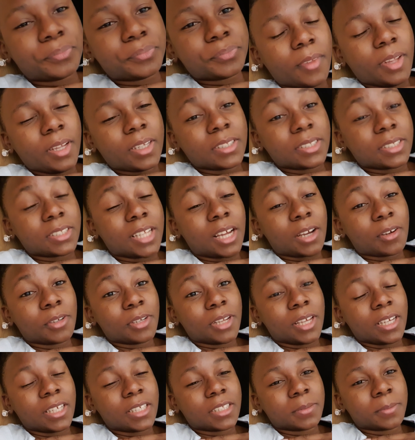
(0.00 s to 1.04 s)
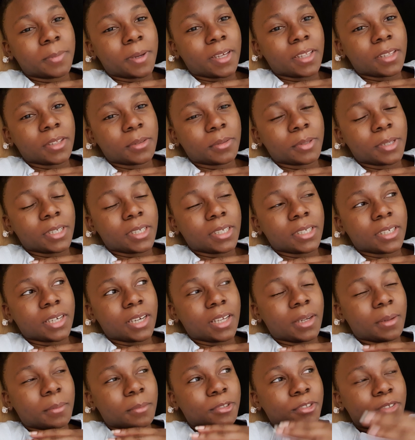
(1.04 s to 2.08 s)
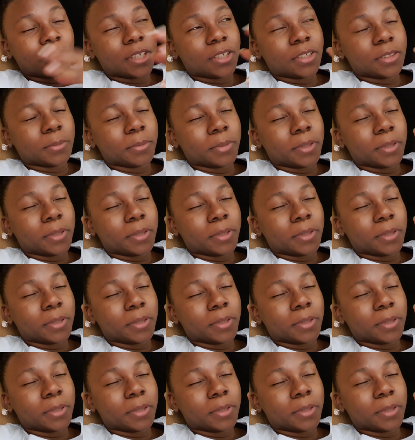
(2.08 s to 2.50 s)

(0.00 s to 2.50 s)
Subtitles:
It's now late, by the way, and I'm trying to be